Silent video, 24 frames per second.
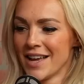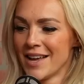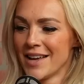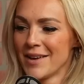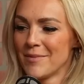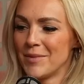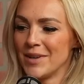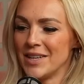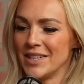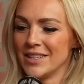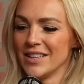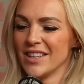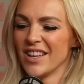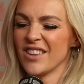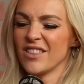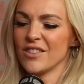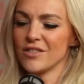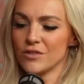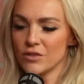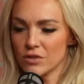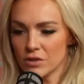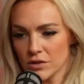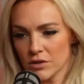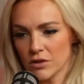But he did like the
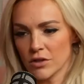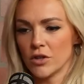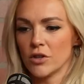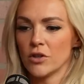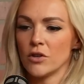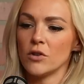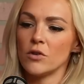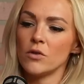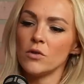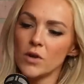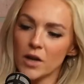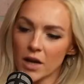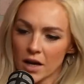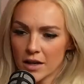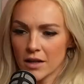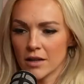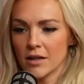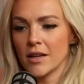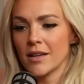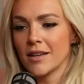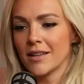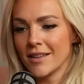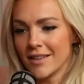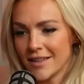slow kind of
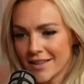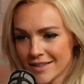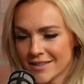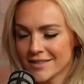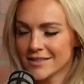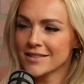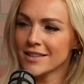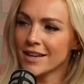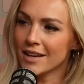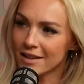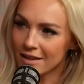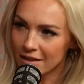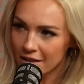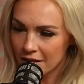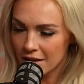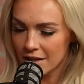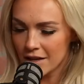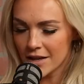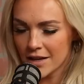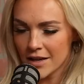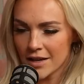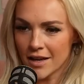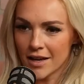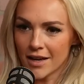like this kind of
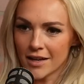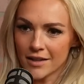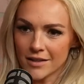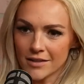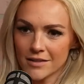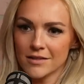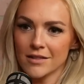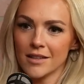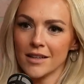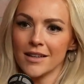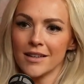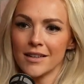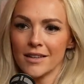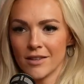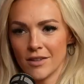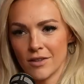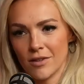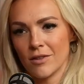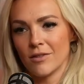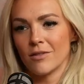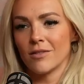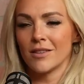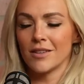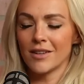thing. And is like, you
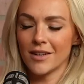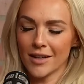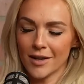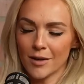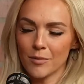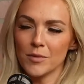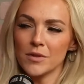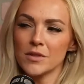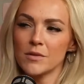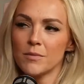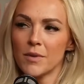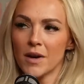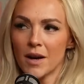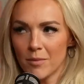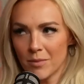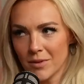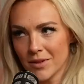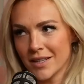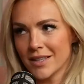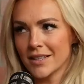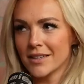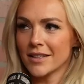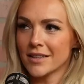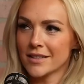know, and their helmets bobble
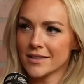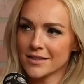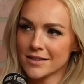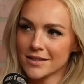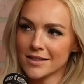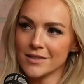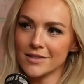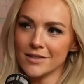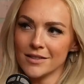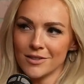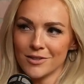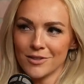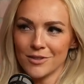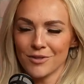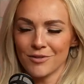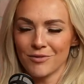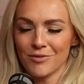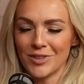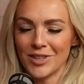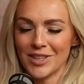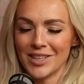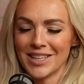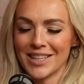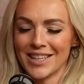like this because they're just
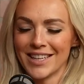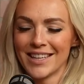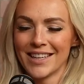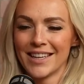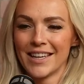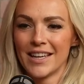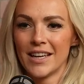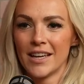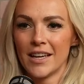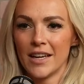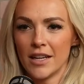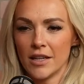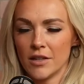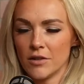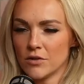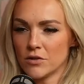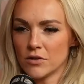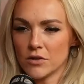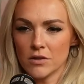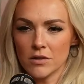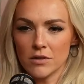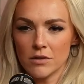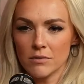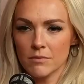feeling it. And he was
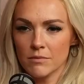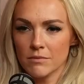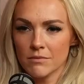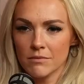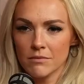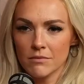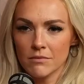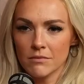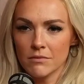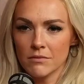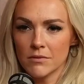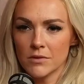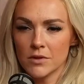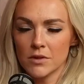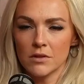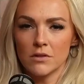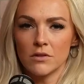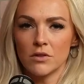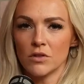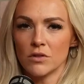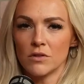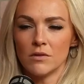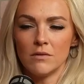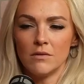just
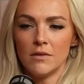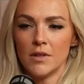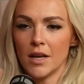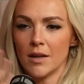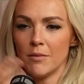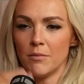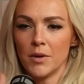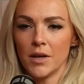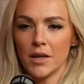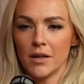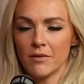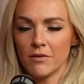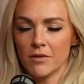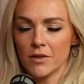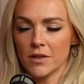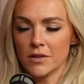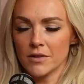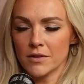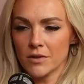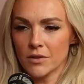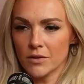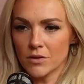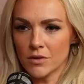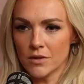deadpan
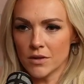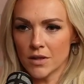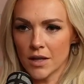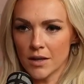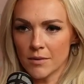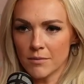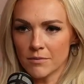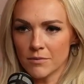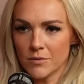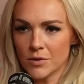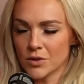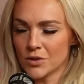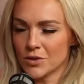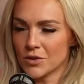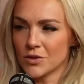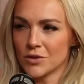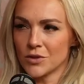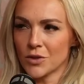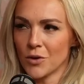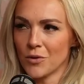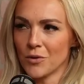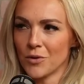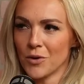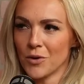face the whole time. Just stone cold.